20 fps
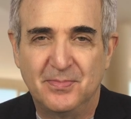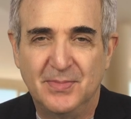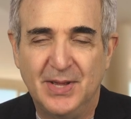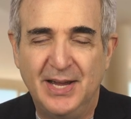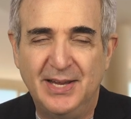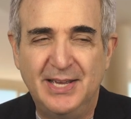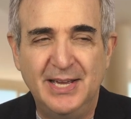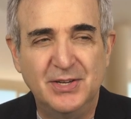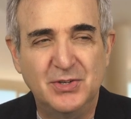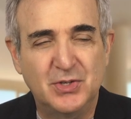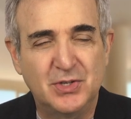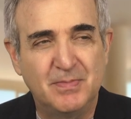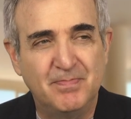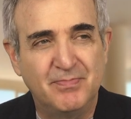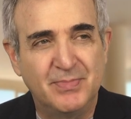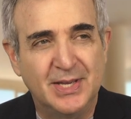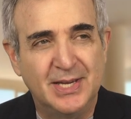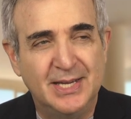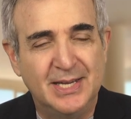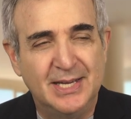I guess,
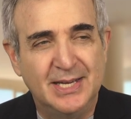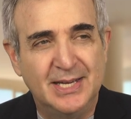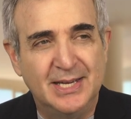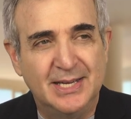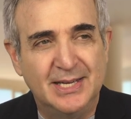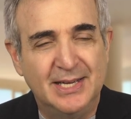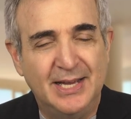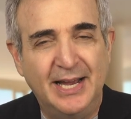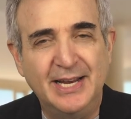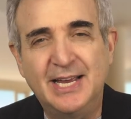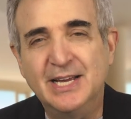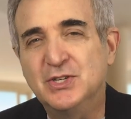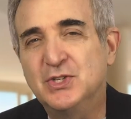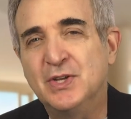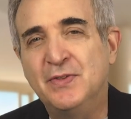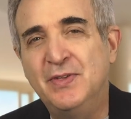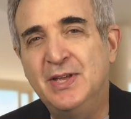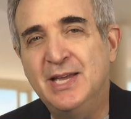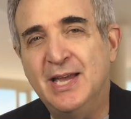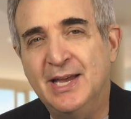I guess
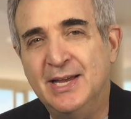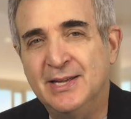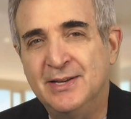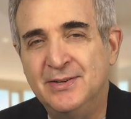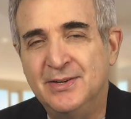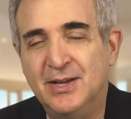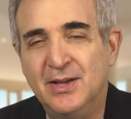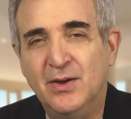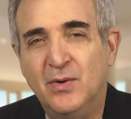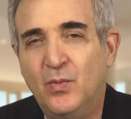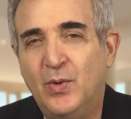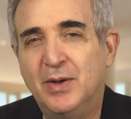in the end,